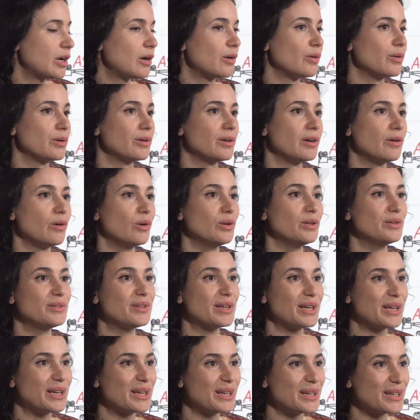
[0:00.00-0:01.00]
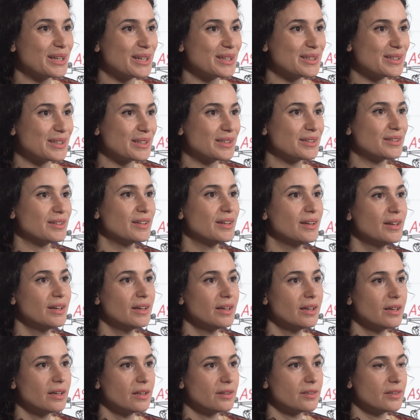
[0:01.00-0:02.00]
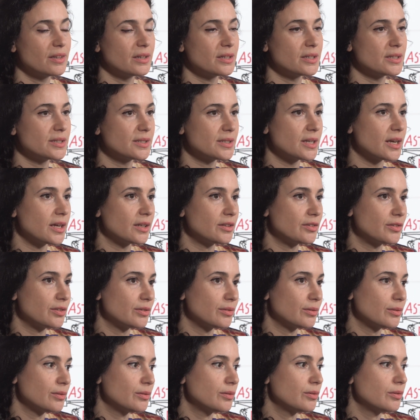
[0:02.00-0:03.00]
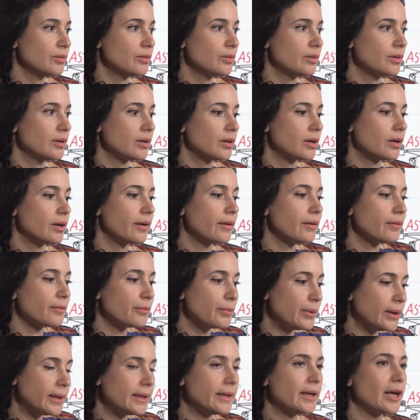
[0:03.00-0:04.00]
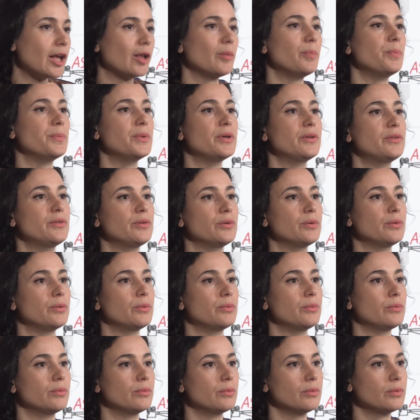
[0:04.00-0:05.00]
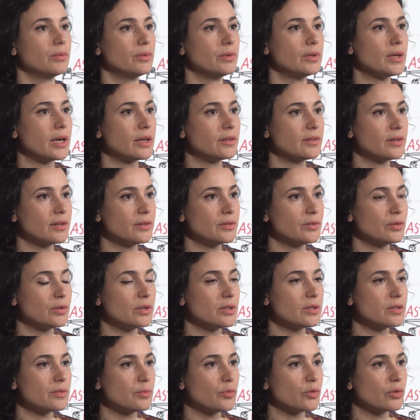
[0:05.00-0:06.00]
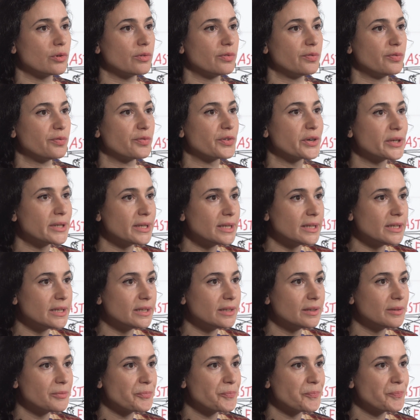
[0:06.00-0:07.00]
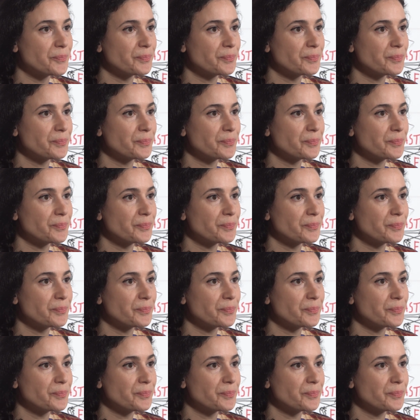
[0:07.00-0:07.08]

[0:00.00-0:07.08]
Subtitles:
our holidays, and things that really helped me to get into this more friendly